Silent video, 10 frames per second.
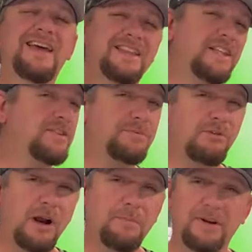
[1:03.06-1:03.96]
hit that
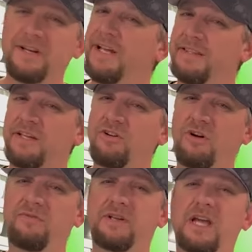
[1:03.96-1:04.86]
subscribe button, hit that
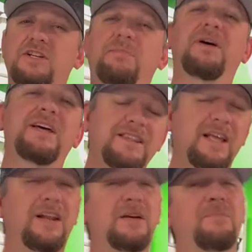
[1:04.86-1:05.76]
notification bell, hit
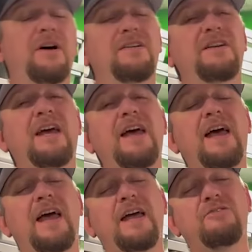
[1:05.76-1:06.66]
that like button,
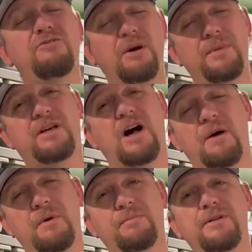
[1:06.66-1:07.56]
and drop me a
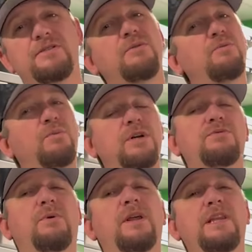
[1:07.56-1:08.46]
comment, please.
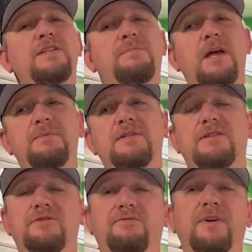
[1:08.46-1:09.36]
Which one of these babies
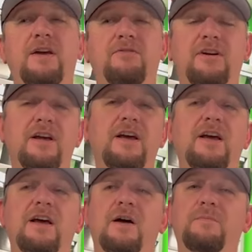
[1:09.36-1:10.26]
is your favorite?
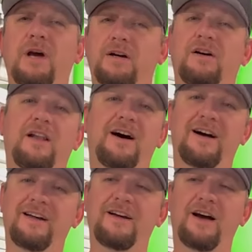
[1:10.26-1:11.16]
I'm not gonna
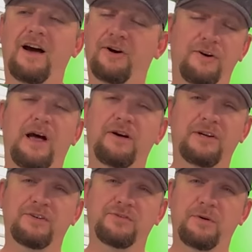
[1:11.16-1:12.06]
lie, I don't know how you
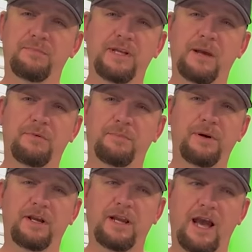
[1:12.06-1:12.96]
guys are gonna be able to
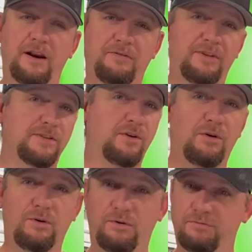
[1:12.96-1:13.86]
pick out of this
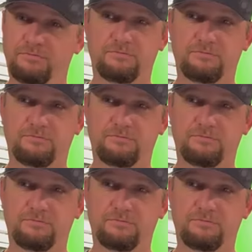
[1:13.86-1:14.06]
whole